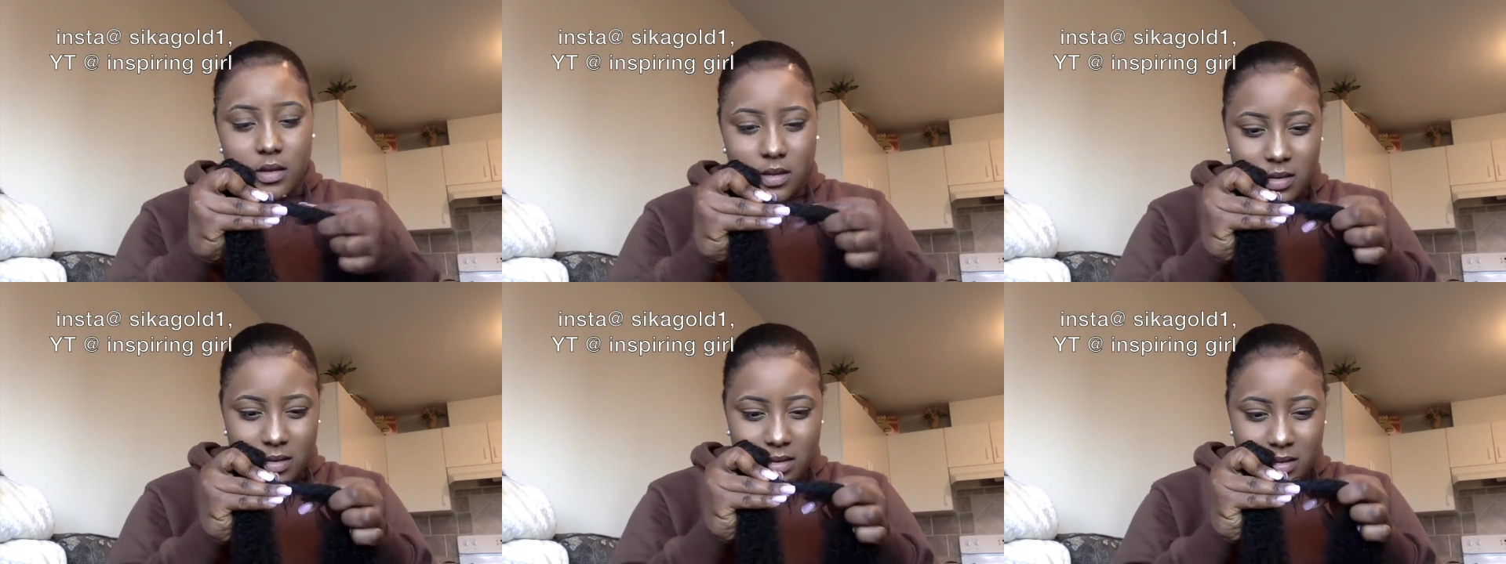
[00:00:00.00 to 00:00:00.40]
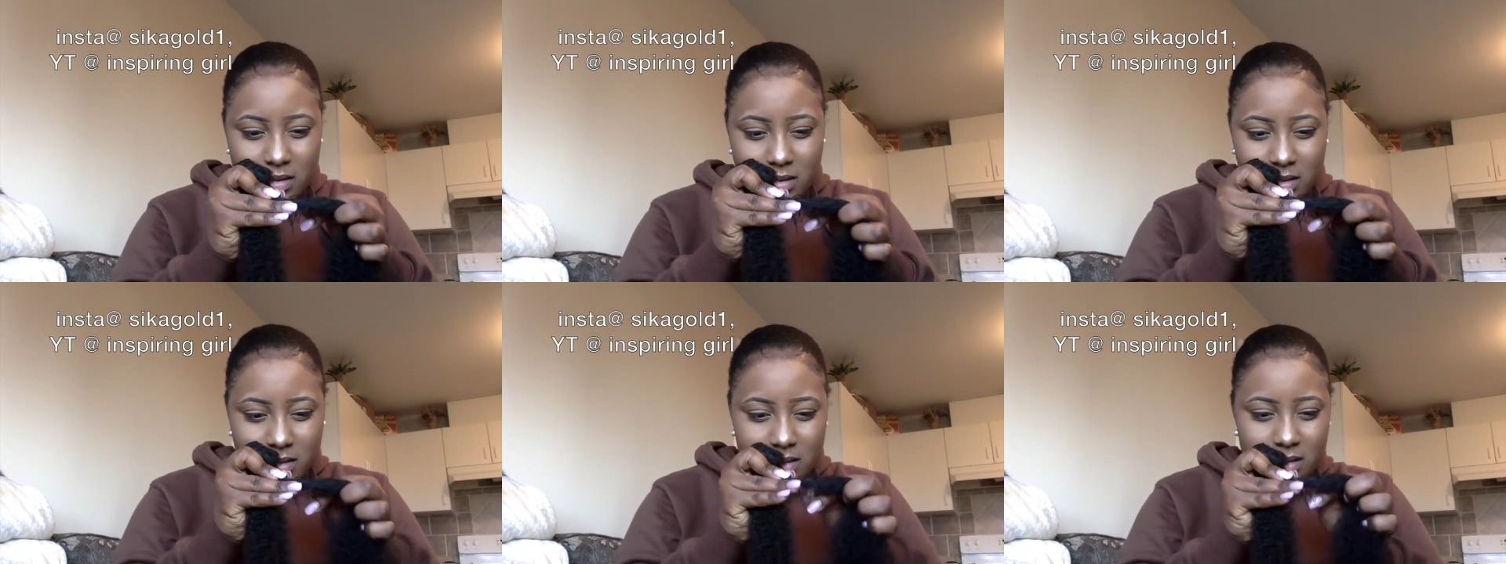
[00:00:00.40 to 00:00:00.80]
And I
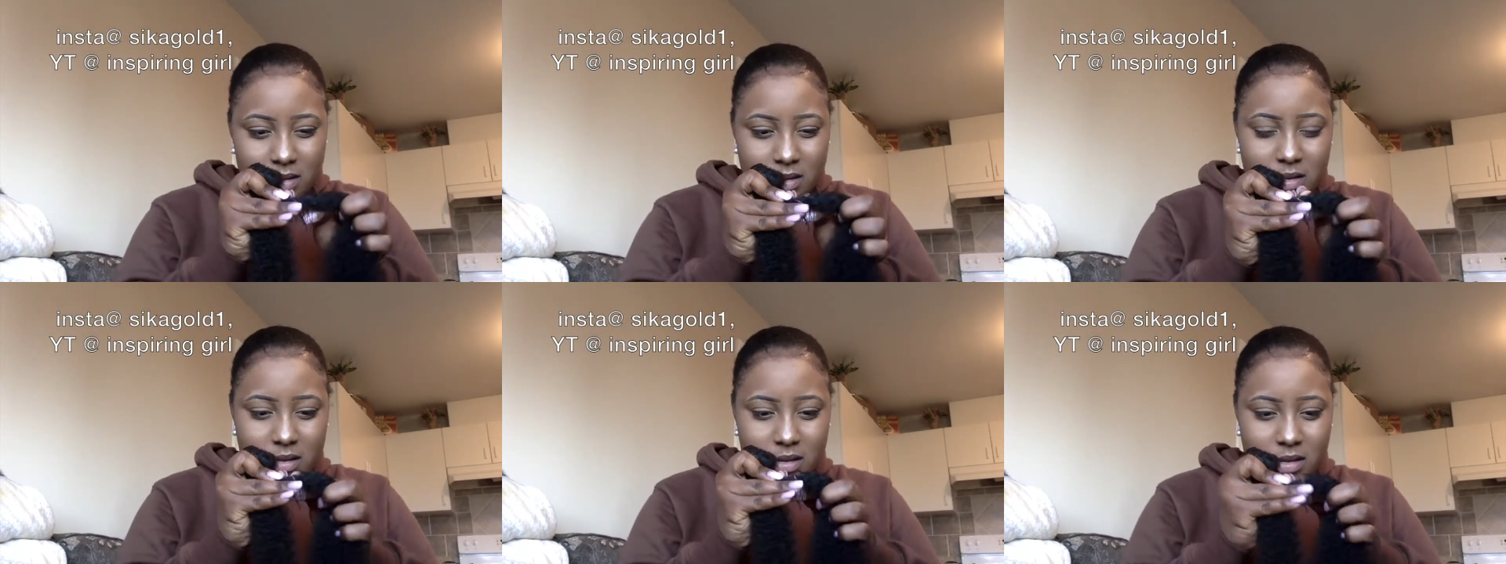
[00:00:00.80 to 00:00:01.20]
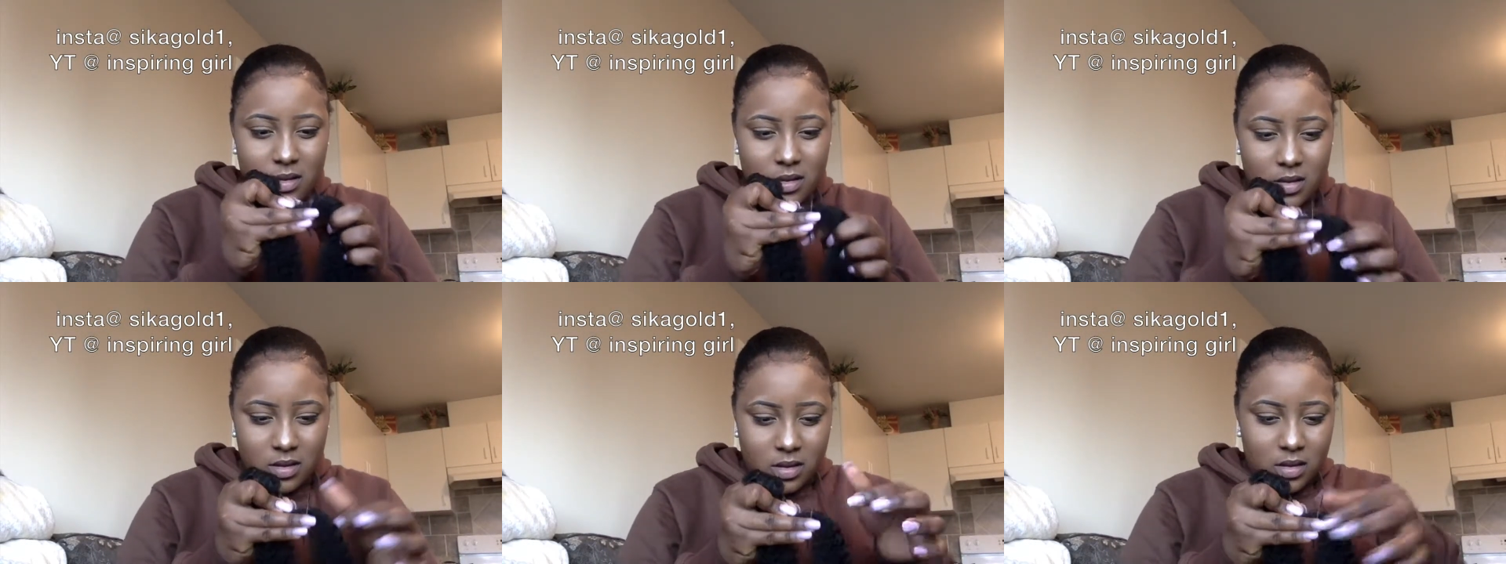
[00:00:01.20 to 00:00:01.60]
keep
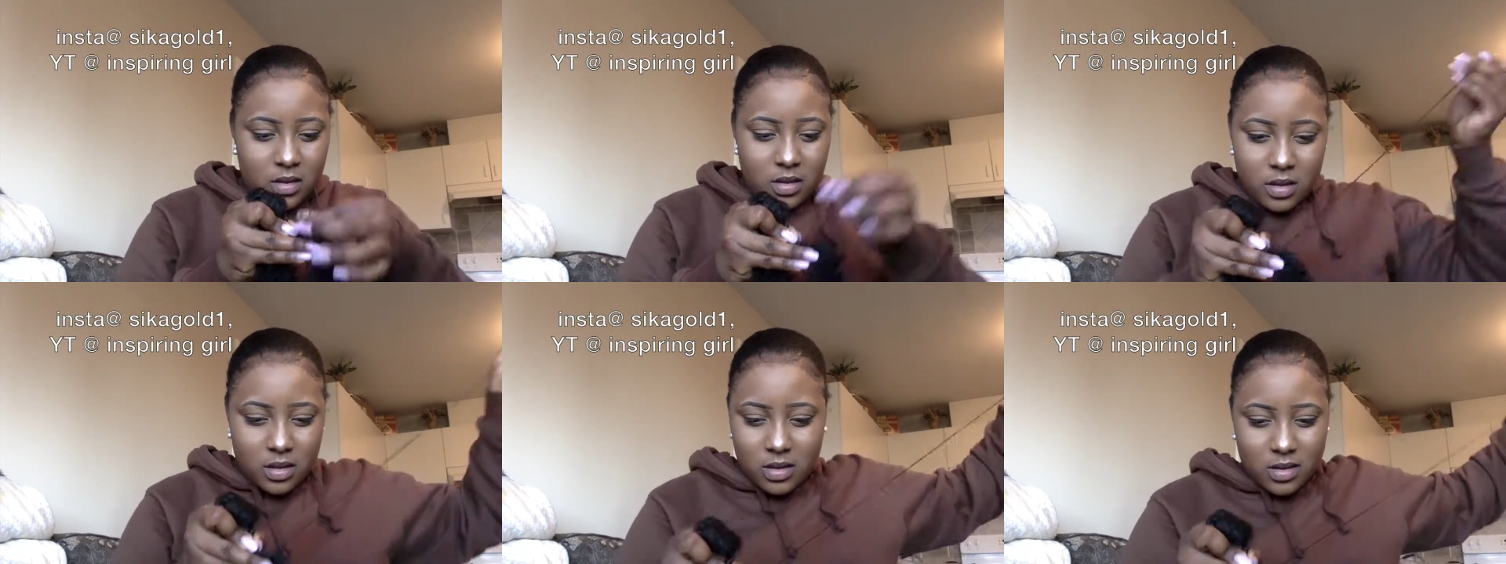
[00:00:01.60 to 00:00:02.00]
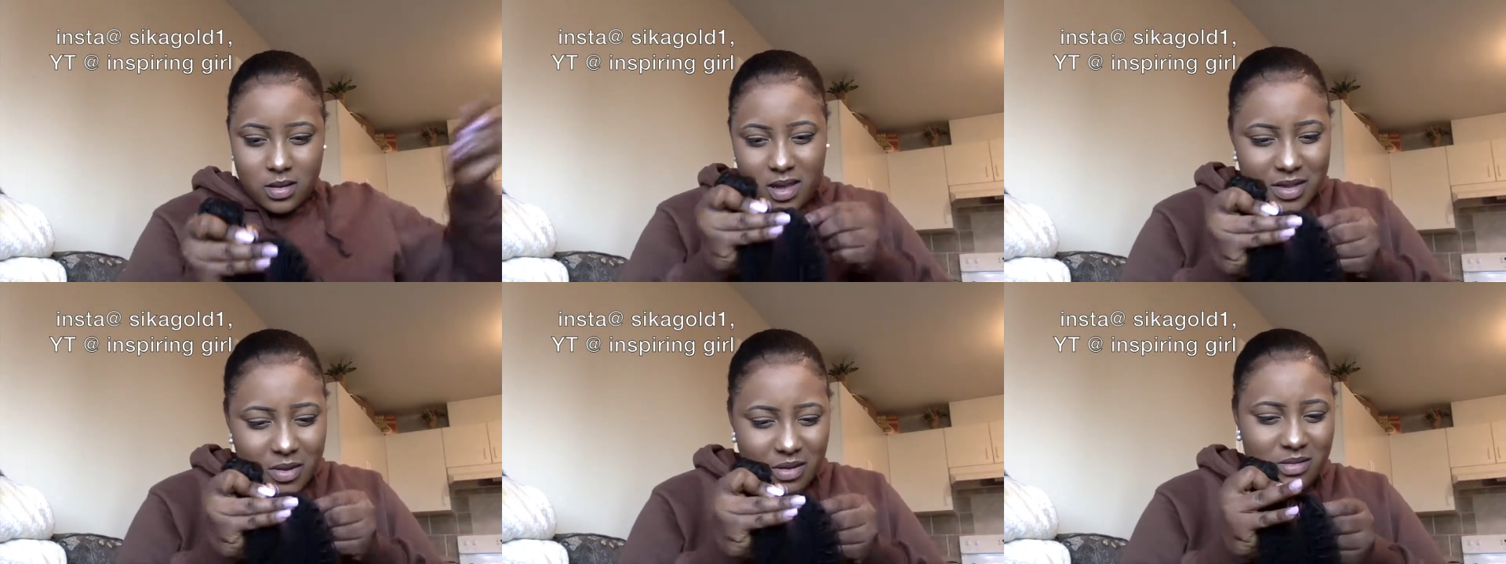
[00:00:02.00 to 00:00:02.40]
sewing and
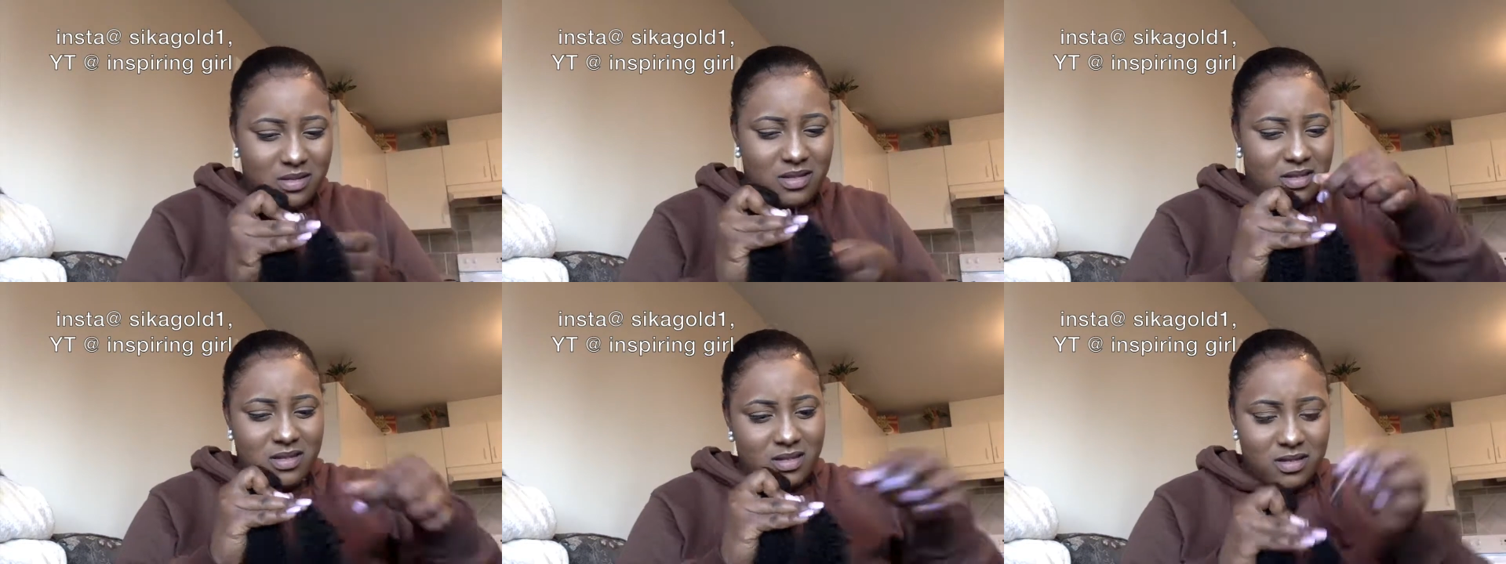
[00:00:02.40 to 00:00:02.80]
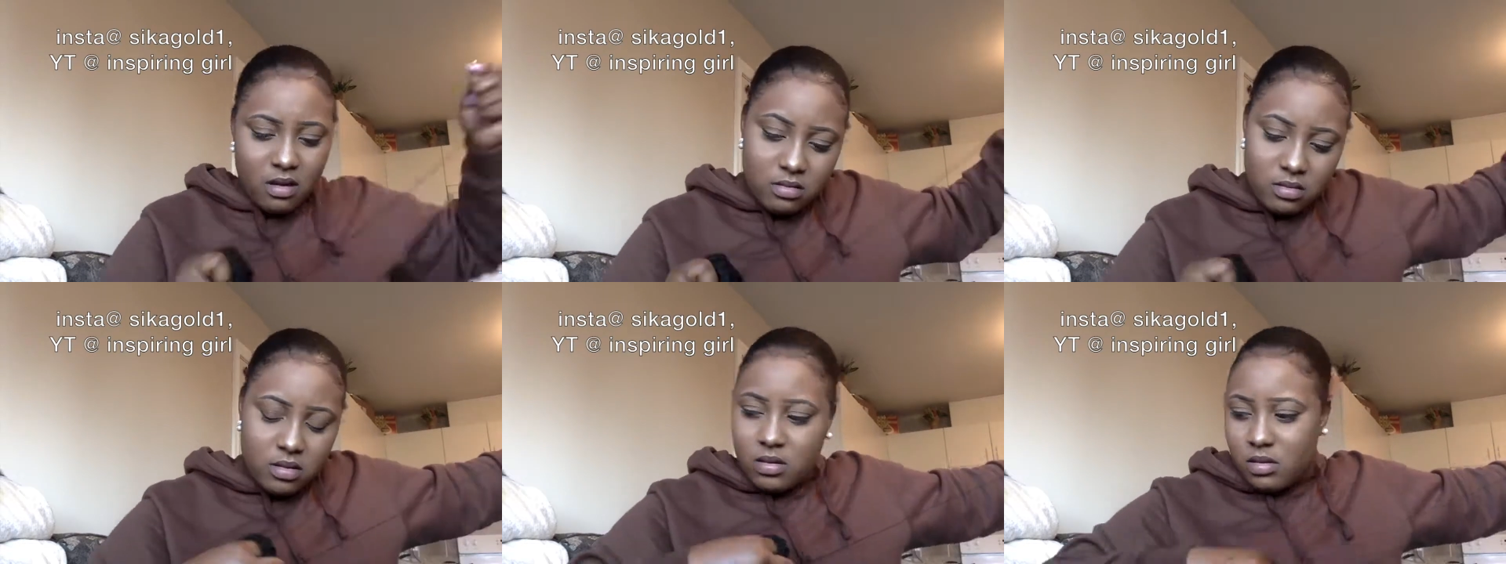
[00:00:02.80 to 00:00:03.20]
sewing. Yep, this
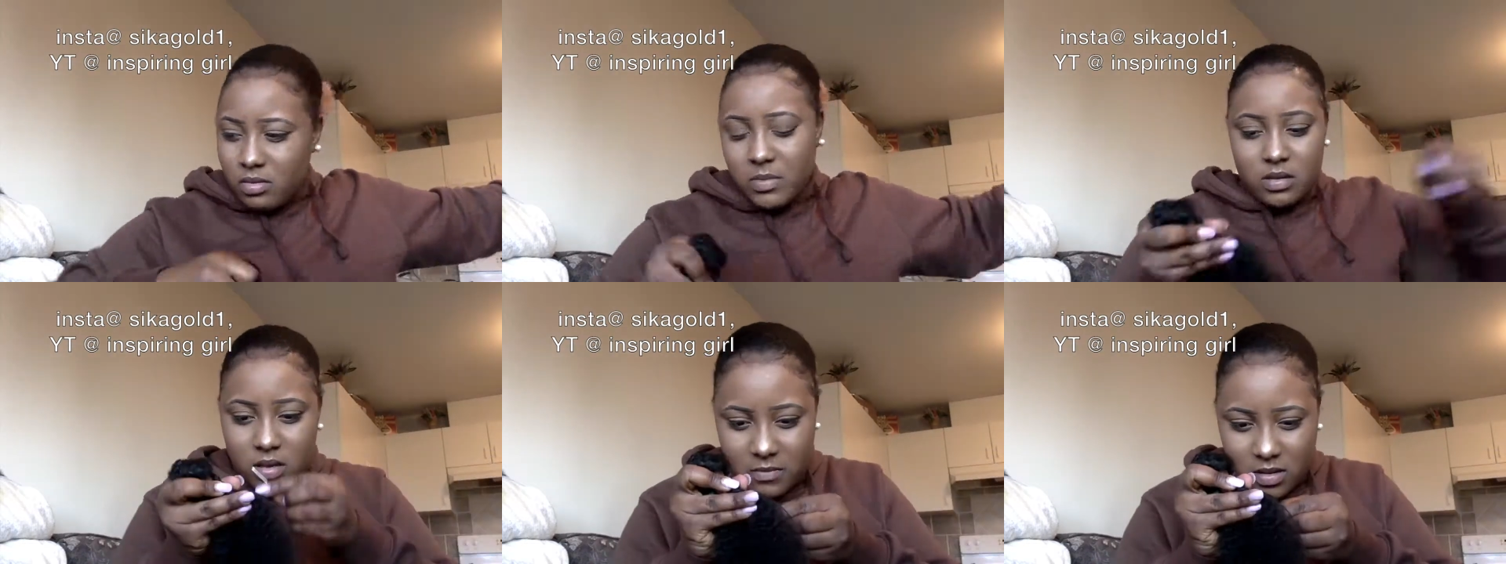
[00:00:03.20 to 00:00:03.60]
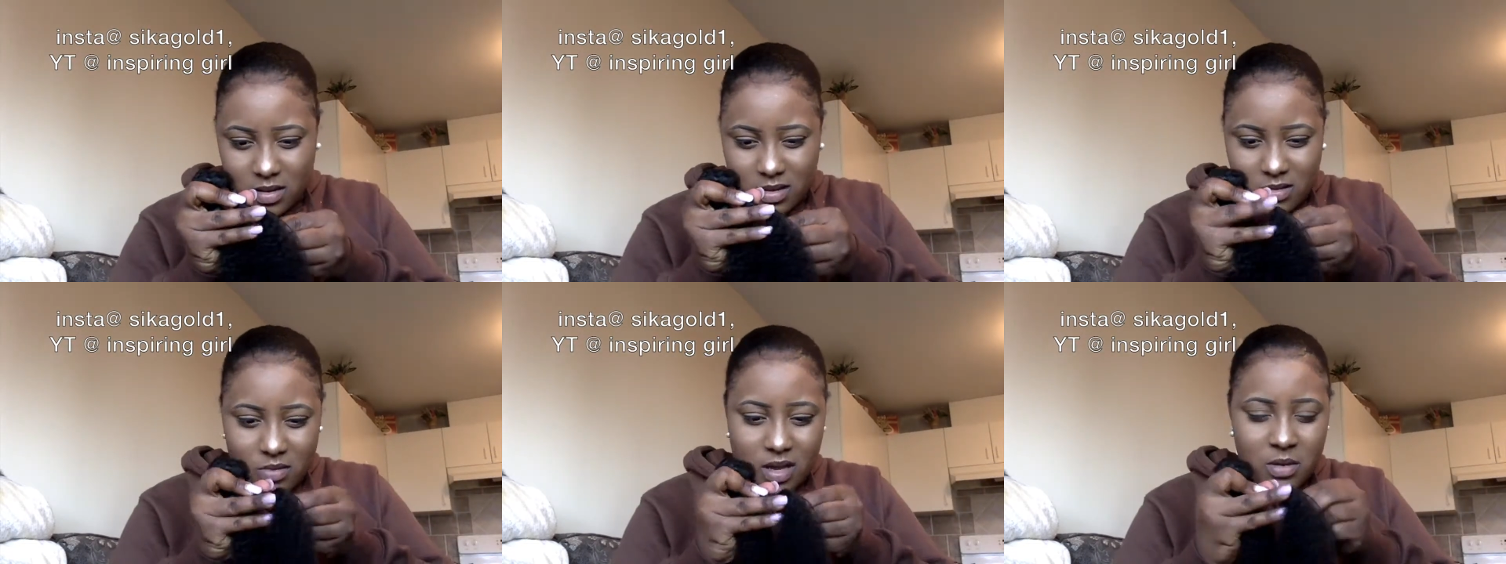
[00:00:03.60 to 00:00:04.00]
is how I
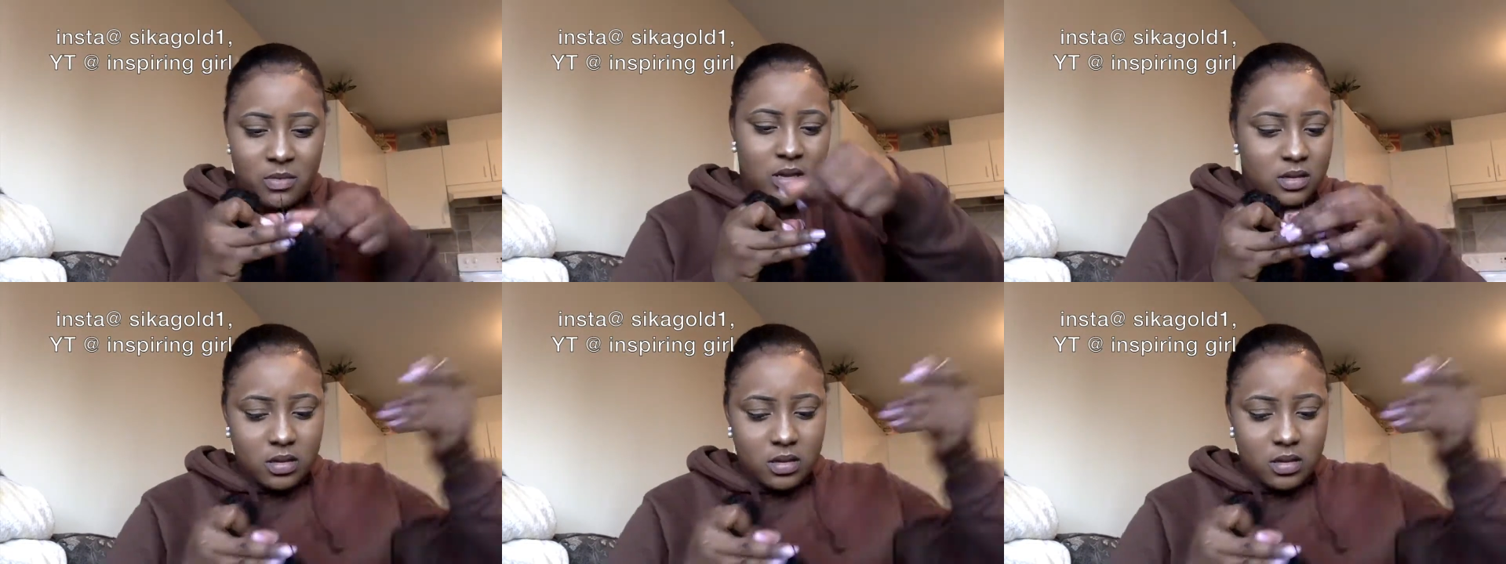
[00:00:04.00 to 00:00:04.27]
do it.